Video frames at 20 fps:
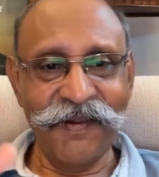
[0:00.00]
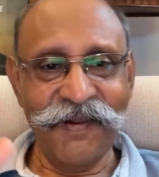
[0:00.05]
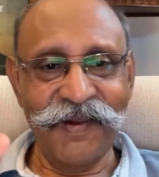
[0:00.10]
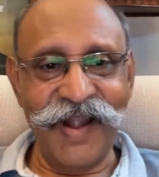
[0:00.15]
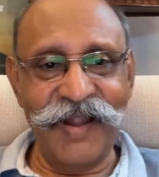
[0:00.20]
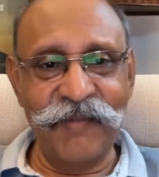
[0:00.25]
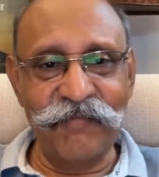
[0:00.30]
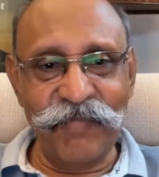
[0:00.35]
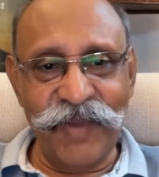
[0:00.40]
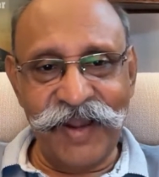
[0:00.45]

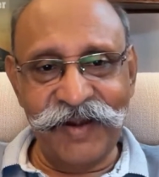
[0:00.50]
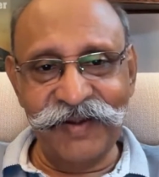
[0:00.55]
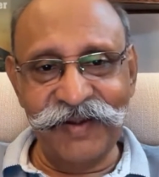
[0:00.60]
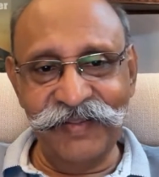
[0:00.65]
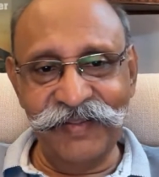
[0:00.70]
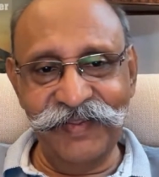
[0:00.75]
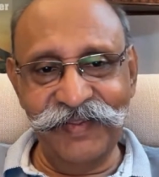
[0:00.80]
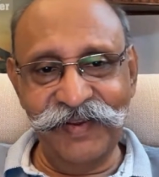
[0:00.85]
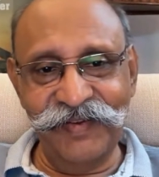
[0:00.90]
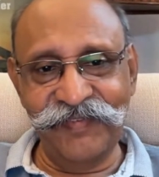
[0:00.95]
And
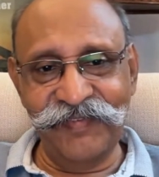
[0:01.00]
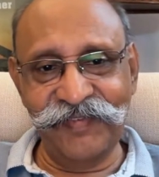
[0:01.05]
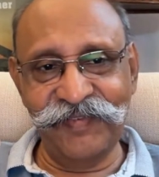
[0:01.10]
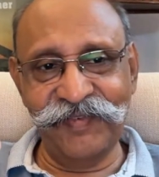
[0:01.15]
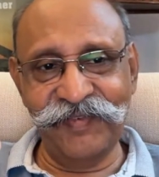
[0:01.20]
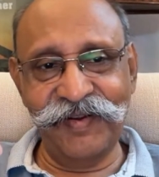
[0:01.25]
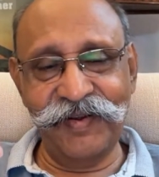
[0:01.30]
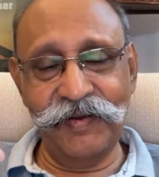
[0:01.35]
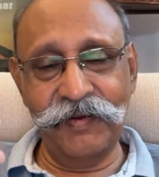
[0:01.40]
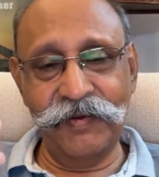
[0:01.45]
Bangladesh
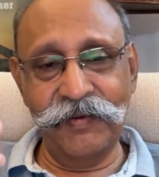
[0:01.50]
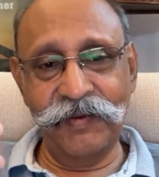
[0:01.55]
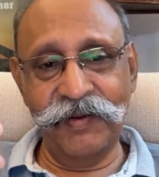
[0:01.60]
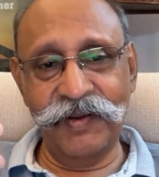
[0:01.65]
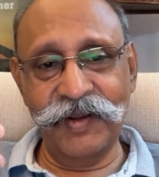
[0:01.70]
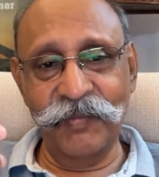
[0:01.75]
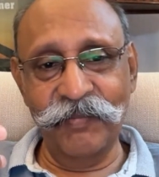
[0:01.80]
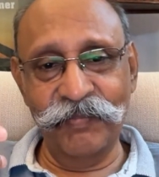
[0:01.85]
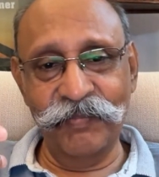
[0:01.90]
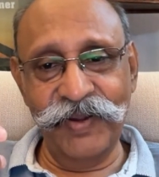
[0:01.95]

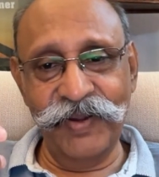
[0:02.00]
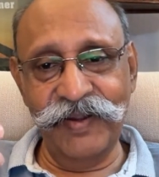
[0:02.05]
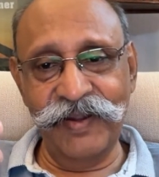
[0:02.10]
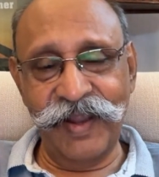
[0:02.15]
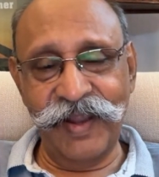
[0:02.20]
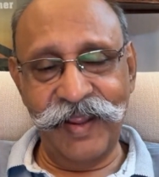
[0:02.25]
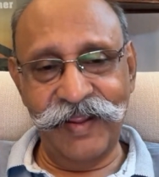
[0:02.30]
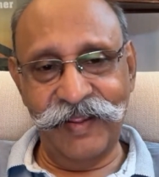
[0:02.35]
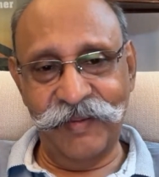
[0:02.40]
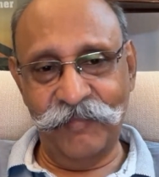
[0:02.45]

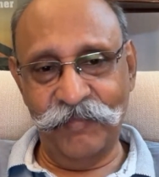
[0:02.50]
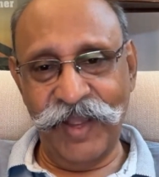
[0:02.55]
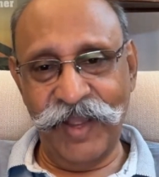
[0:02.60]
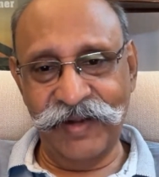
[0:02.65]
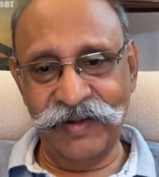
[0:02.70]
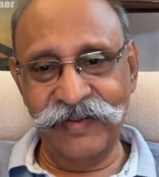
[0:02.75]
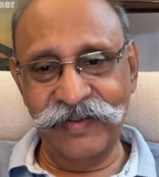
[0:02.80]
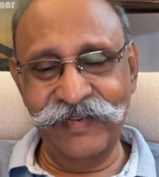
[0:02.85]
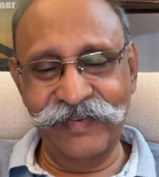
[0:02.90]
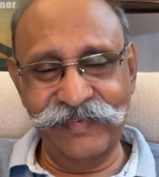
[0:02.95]

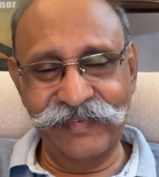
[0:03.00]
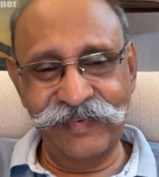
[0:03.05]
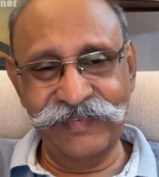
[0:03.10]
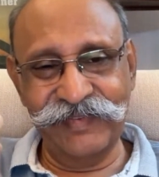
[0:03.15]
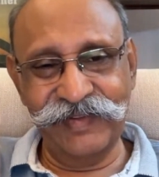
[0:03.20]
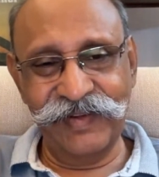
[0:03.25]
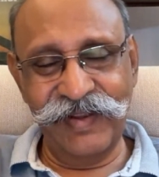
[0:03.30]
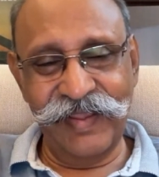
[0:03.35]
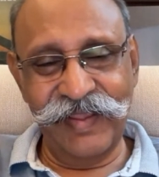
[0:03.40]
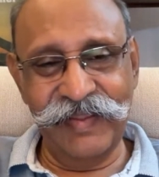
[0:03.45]
Bangladesh is
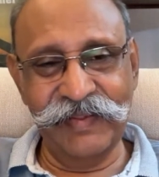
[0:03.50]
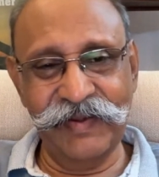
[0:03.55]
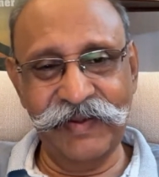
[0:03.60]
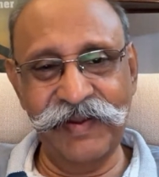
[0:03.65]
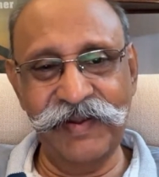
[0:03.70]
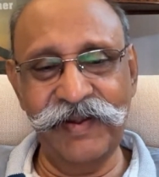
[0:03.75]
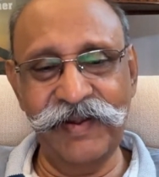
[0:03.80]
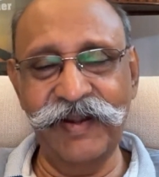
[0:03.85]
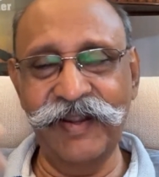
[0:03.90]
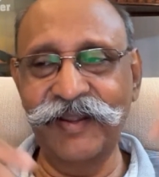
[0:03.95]
still an
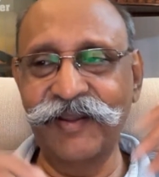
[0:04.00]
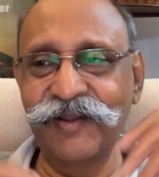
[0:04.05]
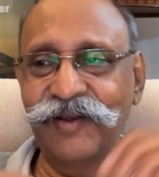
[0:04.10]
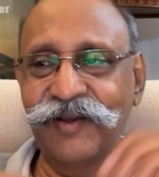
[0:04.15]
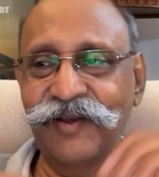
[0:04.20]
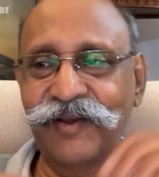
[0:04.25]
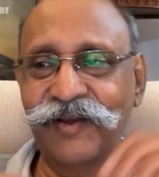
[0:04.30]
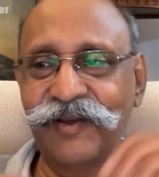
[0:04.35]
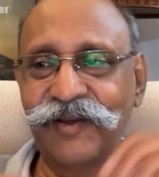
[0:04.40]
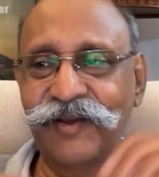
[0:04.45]
agrarian
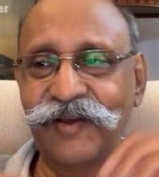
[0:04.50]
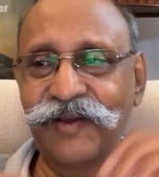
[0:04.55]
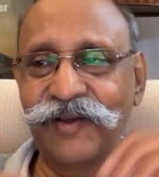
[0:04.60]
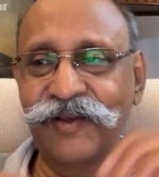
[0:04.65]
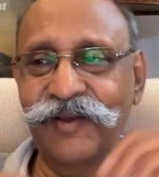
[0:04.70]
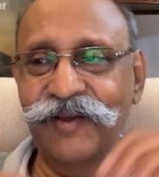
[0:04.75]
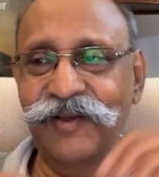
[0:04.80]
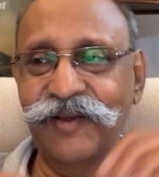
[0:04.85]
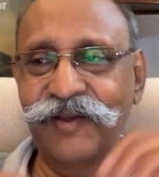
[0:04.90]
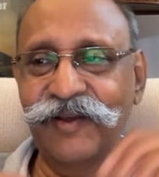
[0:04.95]
economy,
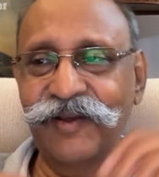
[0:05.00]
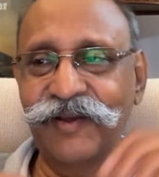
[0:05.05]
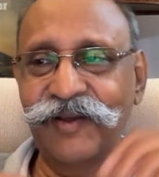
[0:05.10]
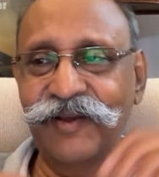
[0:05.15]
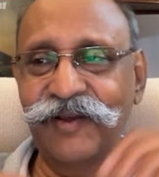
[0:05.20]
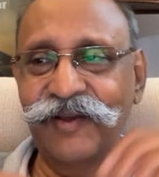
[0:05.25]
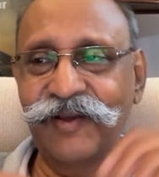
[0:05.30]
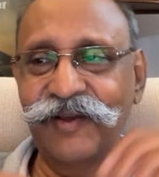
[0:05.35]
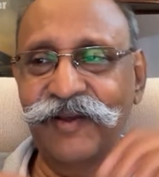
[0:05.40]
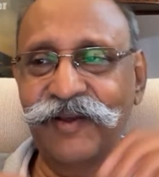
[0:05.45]

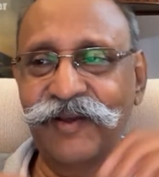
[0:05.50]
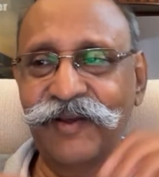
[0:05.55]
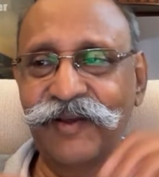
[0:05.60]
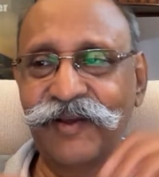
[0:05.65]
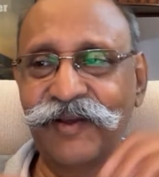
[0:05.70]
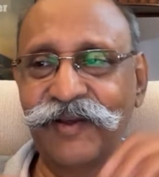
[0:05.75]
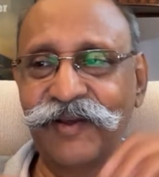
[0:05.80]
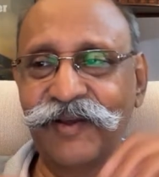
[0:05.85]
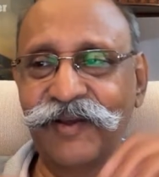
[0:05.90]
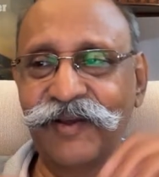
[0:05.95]
so they're going to be
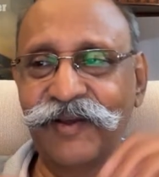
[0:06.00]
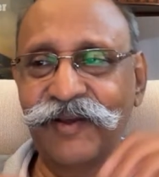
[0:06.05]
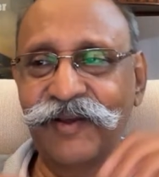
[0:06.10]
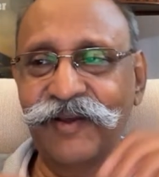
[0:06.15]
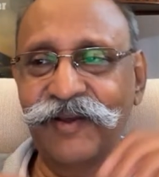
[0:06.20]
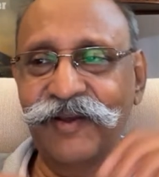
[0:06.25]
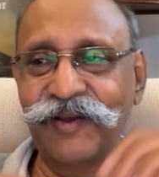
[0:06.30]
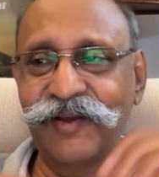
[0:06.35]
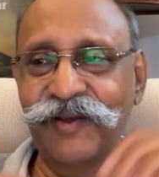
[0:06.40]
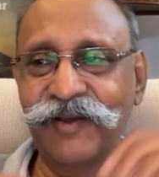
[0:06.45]
hit very
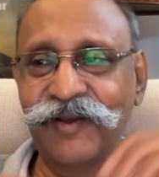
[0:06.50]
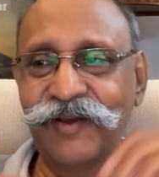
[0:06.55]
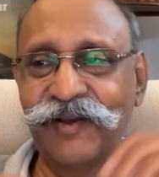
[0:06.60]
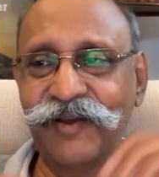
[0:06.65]
badly.